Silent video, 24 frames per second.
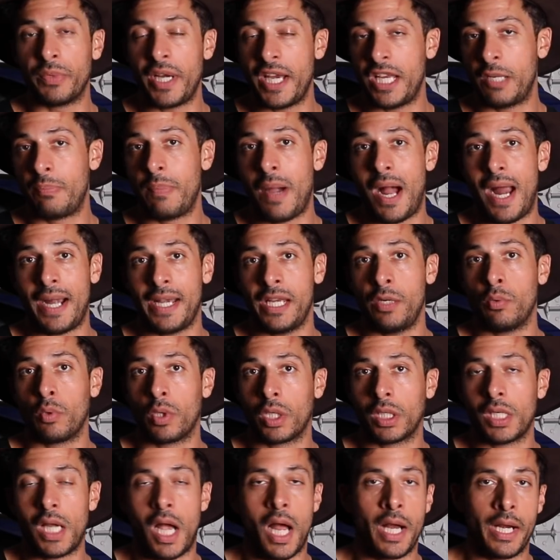race body
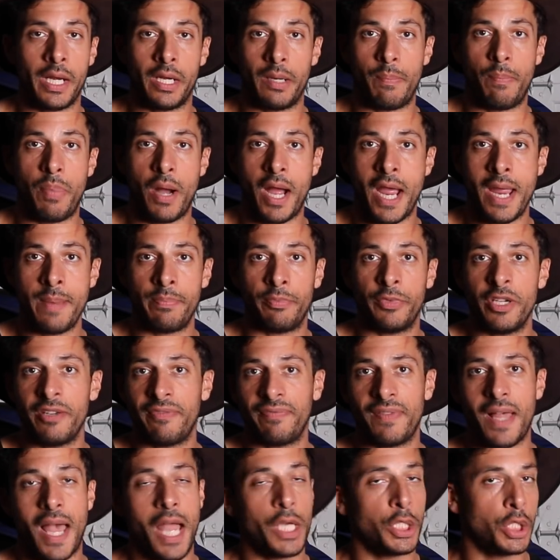work on and a pipe,
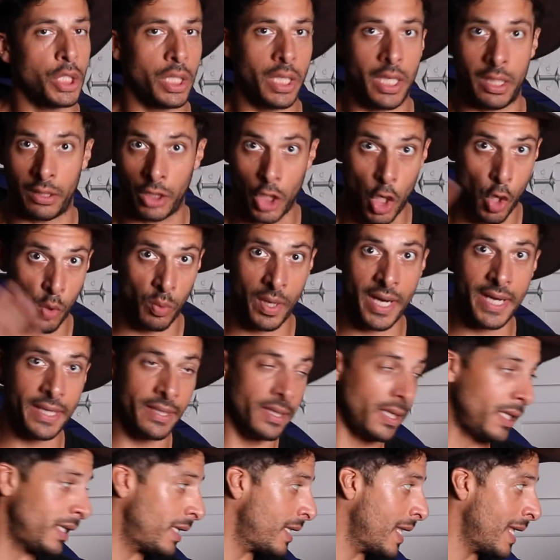reflash it, and go
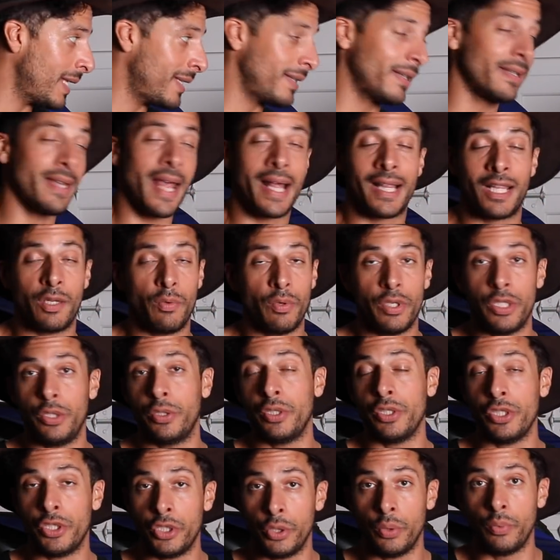racing. And that's exactly what you
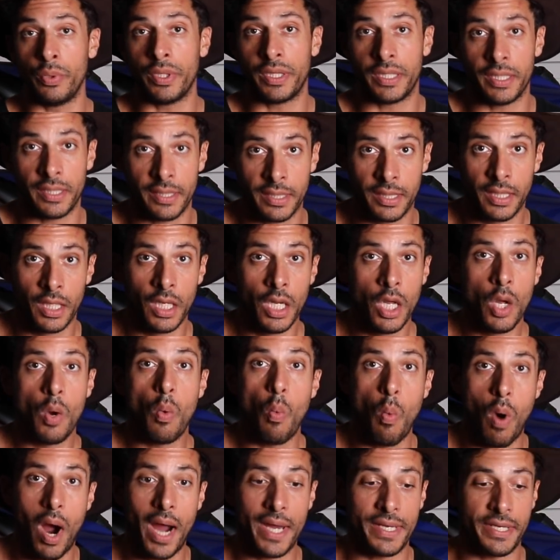can do with this
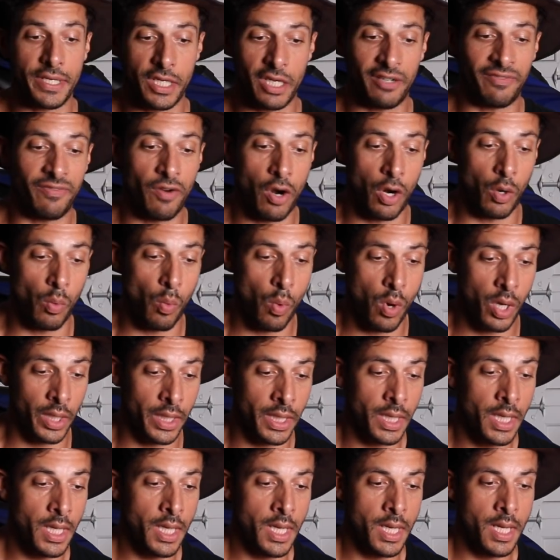
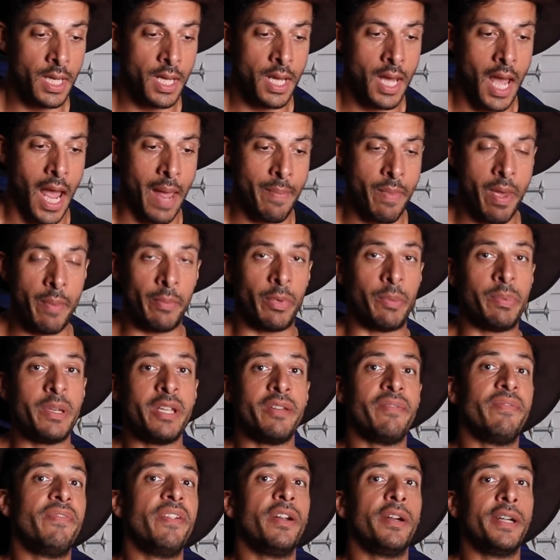YZF-R1. I remember
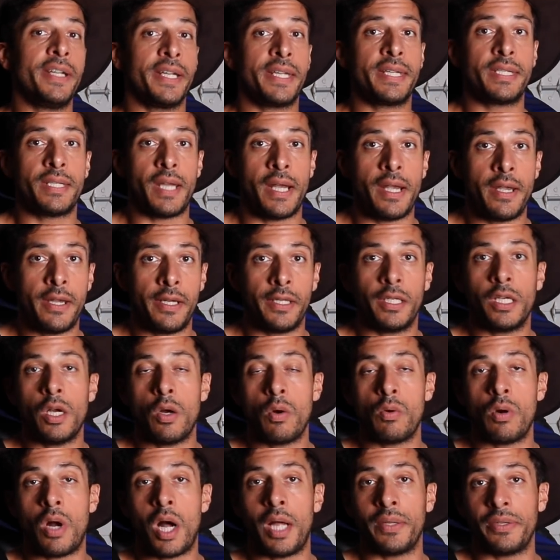being very excited to
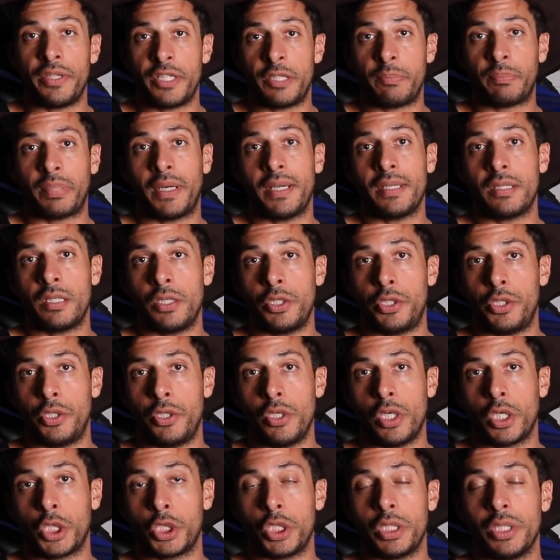go on this press
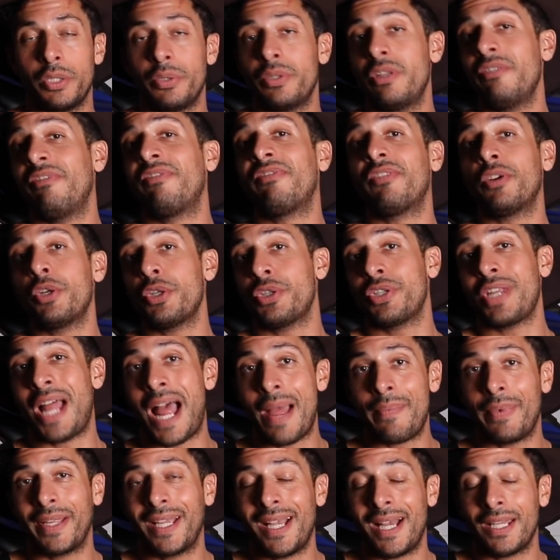introduction. This is the first
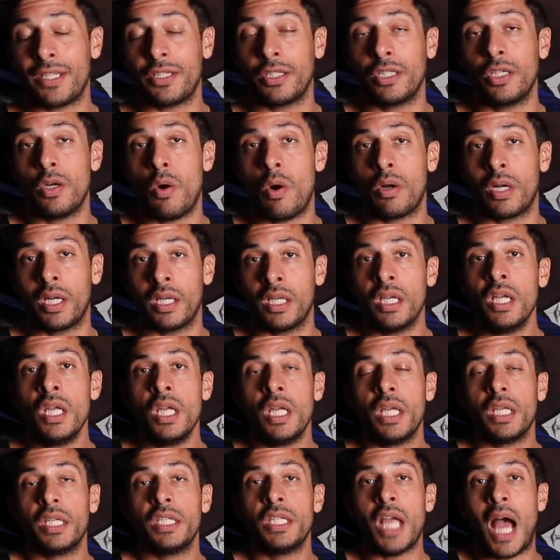time I got to go on a
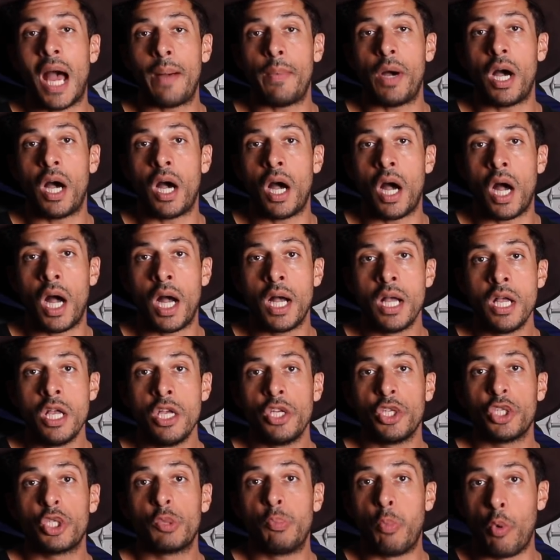Yamaha
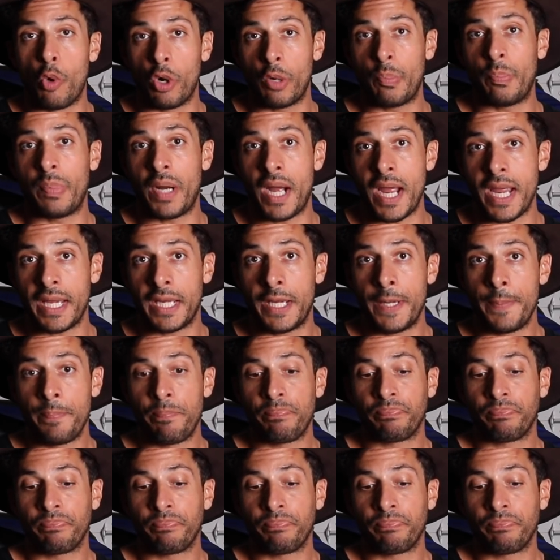sport bike